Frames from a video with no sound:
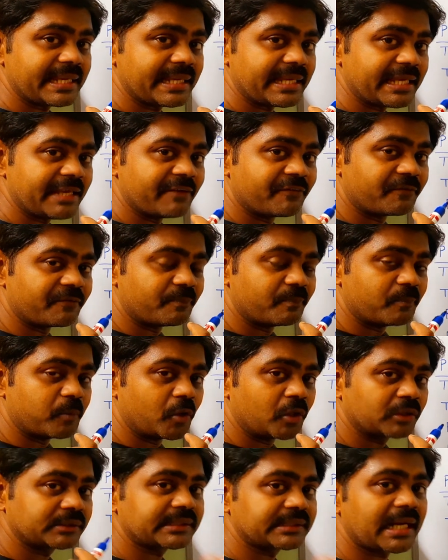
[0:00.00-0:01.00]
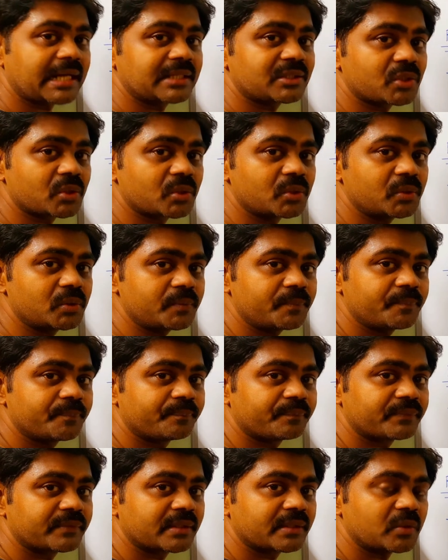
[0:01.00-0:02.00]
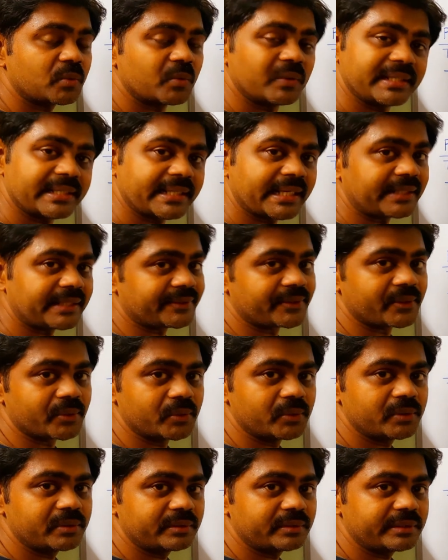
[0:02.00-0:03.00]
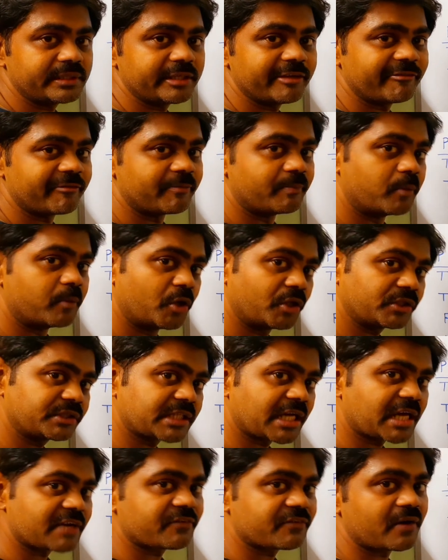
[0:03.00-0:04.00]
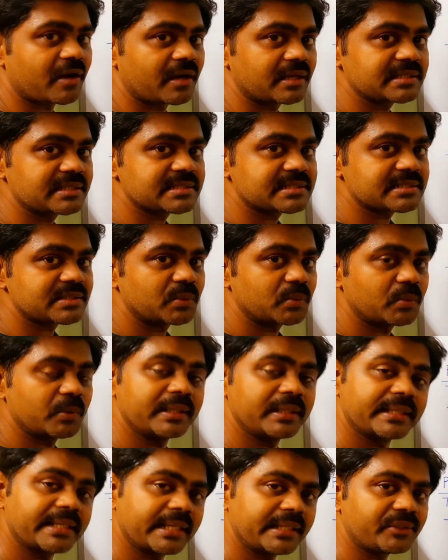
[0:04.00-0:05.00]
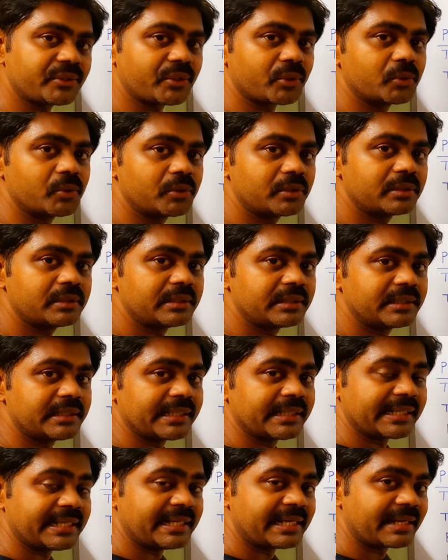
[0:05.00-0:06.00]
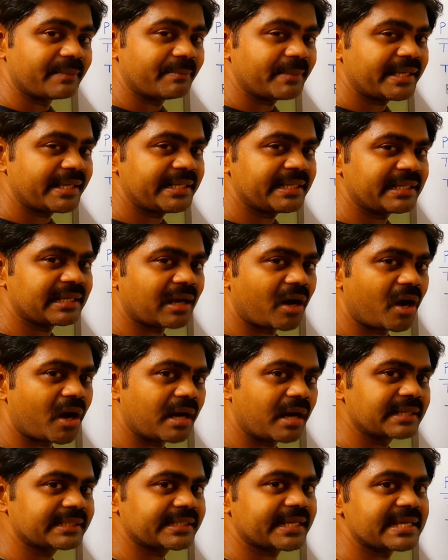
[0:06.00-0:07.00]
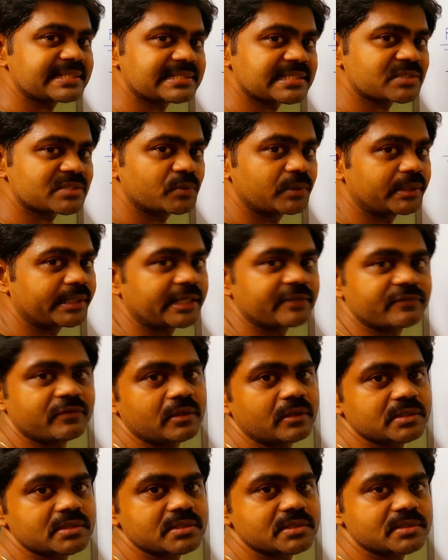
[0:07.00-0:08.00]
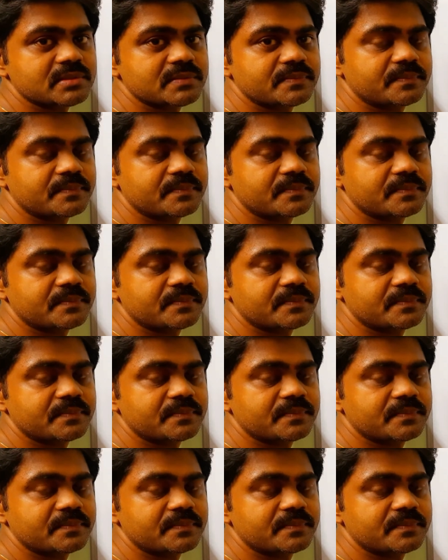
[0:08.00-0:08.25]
if both are true, we will get true. If both are false, we will get true. In remaining all cases, we will get false.